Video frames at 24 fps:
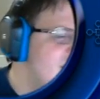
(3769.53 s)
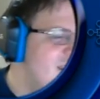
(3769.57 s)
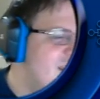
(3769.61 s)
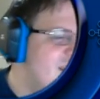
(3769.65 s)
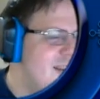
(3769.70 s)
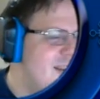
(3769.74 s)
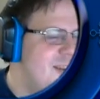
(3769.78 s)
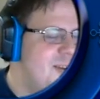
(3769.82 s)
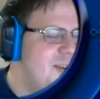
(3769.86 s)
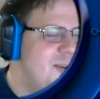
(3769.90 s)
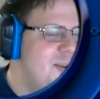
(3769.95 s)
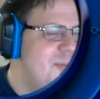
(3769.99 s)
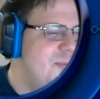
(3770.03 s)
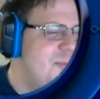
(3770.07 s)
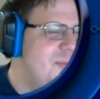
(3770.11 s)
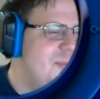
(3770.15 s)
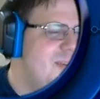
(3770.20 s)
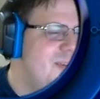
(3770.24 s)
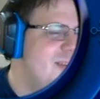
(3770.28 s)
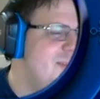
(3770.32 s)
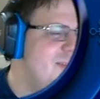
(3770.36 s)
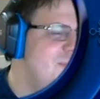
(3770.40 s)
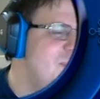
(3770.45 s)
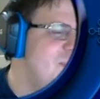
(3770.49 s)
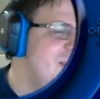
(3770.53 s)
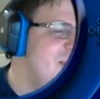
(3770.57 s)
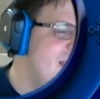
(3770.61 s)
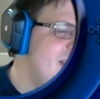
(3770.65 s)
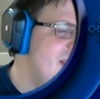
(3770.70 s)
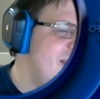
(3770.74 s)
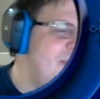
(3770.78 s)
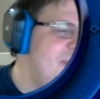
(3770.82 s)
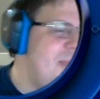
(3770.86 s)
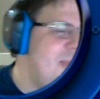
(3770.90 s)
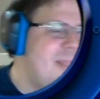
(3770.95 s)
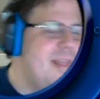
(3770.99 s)
But
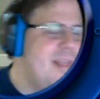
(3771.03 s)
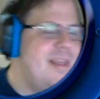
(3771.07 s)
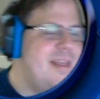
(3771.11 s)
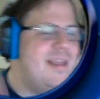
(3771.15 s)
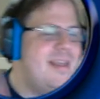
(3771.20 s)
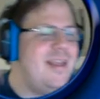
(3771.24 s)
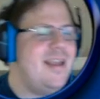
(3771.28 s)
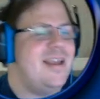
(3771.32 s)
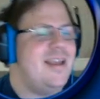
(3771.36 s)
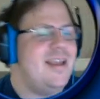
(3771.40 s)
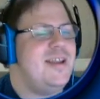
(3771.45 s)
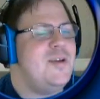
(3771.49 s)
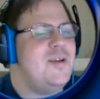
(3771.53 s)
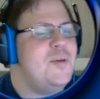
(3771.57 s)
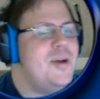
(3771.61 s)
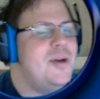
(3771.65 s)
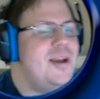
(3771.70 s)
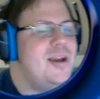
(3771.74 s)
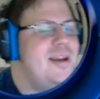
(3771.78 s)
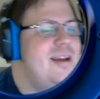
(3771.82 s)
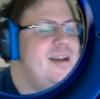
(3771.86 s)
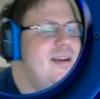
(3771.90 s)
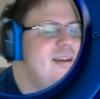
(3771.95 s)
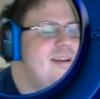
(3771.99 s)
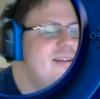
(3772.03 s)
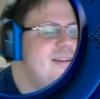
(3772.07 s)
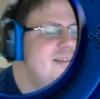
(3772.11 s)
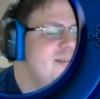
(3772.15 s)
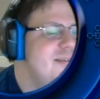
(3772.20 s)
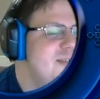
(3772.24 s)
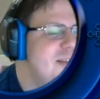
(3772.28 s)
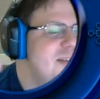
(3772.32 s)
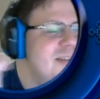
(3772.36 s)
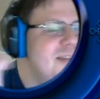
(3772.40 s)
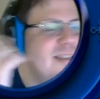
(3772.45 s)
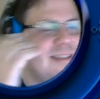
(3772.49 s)
yeah. Anyway,
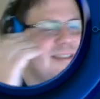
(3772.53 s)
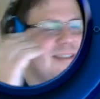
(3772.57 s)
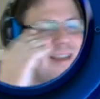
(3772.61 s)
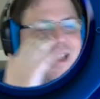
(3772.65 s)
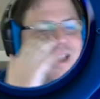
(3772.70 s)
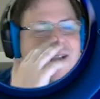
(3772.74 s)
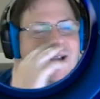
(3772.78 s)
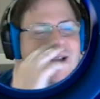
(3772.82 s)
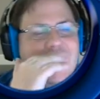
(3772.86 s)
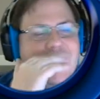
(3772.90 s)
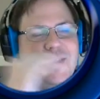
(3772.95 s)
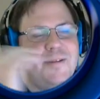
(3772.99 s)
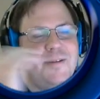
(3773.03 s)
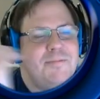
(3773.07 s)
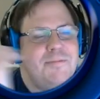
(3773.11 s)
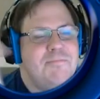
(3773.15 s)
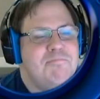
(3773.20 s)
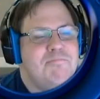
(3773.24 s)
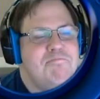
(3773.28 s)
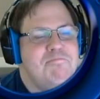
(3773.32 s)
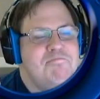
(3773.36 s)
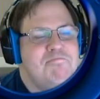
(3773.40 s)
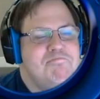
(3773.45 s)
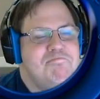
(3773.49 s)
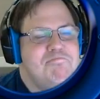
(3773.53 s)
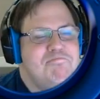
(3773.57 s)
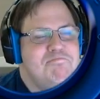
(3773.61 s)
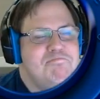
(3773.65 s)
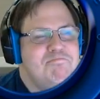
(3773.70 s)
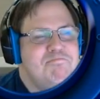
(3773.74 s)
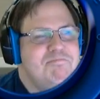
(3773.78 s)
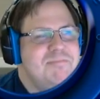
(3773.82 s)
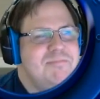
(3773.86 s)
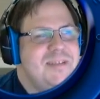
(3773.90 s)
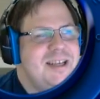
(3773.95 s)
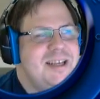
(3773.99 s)
so this guy,
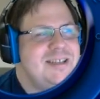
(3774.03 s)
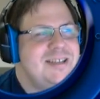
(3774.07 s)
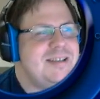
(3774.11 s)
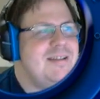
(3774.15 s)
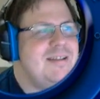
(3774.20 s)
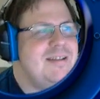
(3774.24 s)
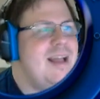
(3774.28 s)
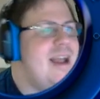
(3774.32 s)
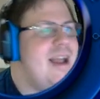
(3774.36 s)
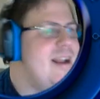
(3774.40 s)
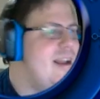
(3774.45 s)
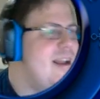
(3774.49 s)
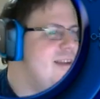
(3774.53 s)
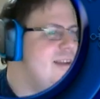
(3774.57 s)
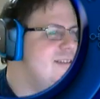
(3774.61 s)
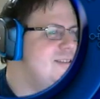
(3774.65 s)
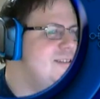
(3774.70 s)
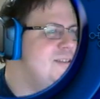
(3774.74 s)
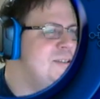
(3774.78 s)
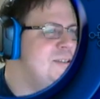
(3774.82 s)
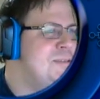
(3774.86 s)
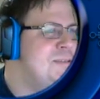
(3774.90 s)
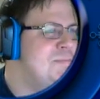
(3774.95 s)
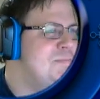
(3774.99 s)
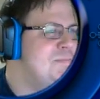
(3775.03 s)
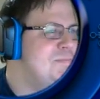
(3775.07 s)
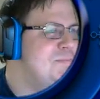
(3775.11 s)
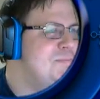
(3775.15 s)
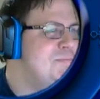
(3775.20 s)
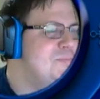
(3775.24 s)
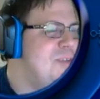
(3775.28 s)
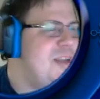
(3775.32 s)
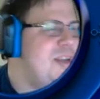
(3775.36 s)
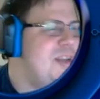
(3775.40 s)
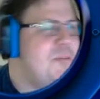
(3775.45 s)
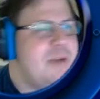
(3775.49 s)
he's a light eyes.
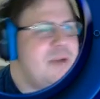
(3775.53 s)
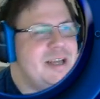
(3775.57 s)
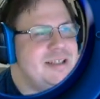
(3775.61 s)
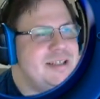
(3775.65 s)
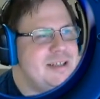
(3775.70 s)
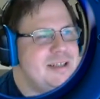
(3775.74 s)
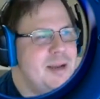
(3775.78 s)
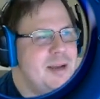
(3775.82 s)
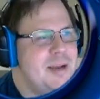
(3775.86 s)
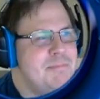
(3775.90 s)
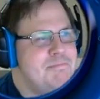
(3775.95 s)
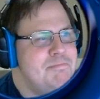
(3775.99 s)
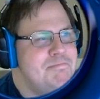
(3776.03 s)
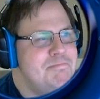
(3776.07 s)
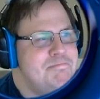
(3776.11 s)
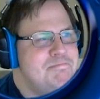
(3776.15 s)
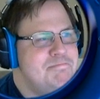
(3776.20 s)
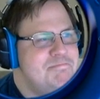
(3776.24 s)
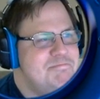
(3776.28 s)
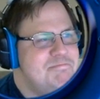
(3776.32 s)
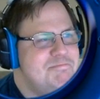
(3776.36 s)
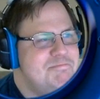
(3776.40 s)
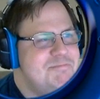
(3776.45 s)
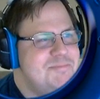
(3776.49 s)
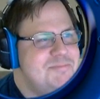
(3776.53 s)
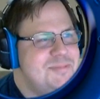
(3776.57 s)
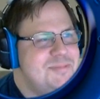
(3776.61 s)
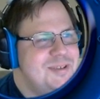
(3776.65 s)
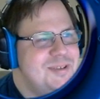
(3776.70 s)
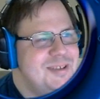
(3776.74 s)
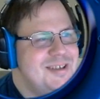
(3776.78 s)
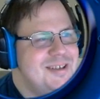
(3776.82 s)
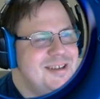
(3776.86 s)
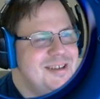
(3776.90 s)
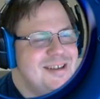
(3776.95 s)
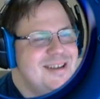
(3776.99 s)
He wakes up.
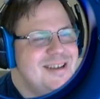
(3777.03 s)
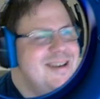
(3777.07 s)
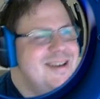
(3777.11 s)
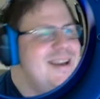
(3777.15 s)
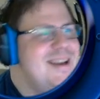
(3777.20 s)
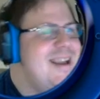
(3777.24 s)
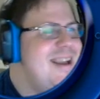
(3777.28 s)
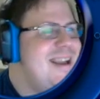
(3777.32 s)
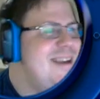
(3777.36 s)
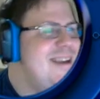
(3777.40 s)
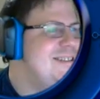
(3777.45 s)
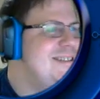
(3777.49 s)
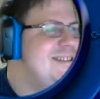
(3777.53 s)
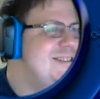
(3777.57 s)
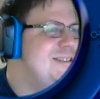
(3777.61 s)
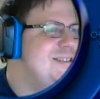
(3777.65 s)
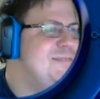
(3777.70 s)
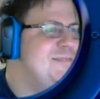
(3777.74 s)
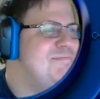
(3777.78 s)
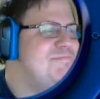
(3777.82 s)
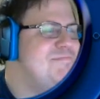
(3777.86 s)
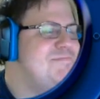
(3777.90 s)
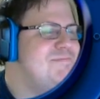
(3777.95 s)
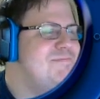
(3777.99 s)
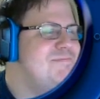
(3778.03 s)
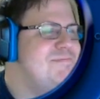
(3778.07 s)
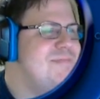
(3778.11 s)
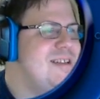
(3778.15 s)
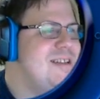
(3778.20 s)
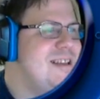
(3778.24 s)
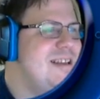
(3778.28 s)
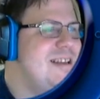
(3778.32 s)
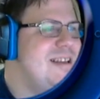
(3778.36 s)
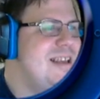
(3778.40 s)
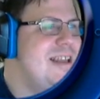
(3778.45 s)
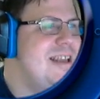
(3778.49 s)
He's
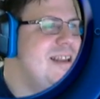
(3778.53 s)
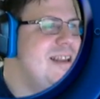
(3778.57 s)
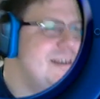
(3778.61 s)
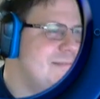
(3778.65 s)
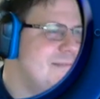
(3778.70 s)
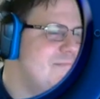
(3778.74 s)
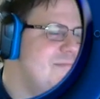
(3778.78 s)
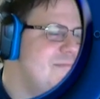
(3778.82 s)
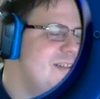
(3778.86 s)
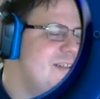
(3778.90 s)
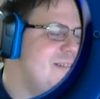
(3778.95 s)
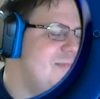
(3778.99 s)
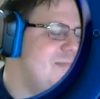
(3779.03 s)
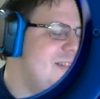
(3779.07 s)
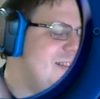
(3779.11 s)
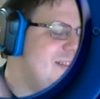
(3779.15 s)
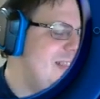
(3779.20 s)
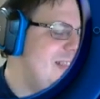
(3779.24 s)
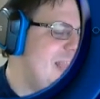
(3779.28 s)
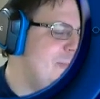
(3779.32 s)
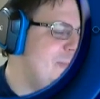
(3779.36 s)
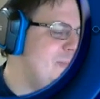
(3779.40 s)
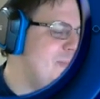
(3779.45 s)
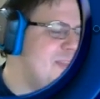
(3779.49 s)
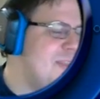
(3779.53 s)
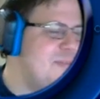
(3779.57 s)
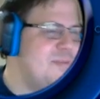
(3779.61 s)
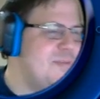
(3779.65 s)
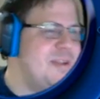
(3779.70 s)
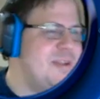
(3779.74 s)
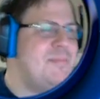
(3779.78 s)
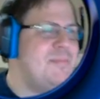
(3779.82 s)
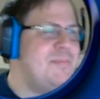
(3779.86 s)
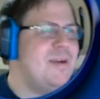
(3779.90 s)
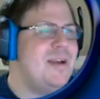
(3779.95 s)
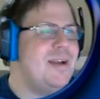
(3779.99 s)
in
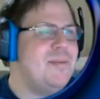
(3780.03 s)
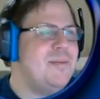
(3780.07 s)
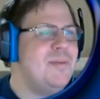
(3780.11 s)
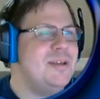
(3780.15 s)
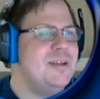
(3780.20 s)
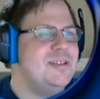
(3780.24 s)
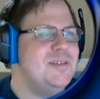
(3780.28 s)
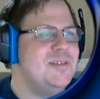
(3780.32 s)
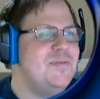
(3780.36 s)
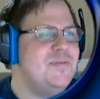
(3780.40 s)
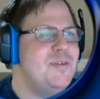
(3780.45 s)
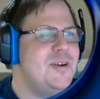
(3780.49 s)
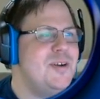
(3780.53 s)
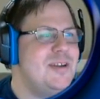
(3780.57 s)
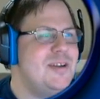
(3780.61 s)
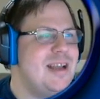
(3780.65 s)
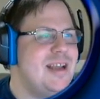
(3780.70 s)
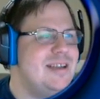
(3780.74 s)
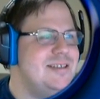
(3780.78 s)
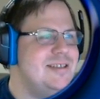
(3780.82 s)
captivity by a bunch of Herdazians.